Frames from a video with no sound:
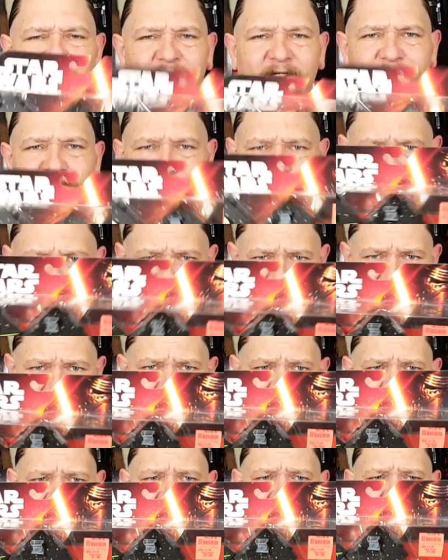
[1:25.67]
But
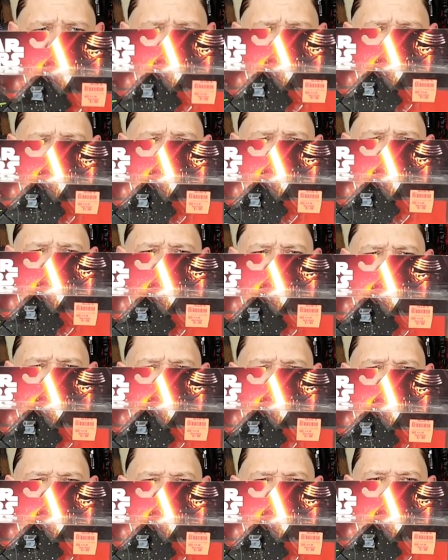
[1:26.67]
you go, a Star Wars